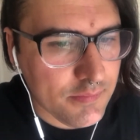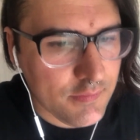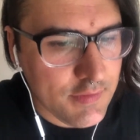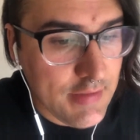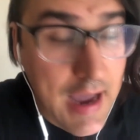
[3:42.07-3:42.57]

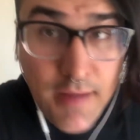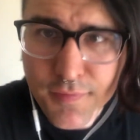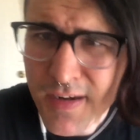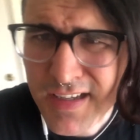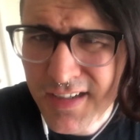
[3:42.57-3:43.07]
not
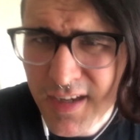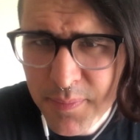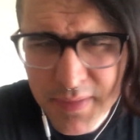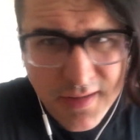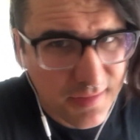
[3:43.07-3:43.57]
fucking it
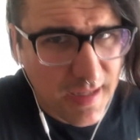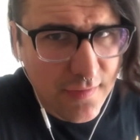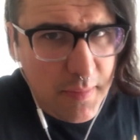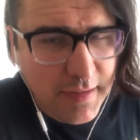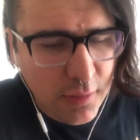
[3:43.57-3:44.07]
up is kind
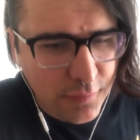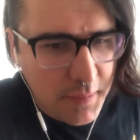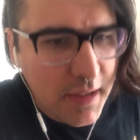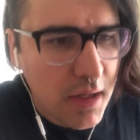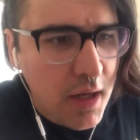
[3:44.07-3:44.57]
of a big deal for
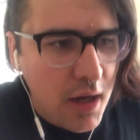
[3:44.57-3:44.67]
me,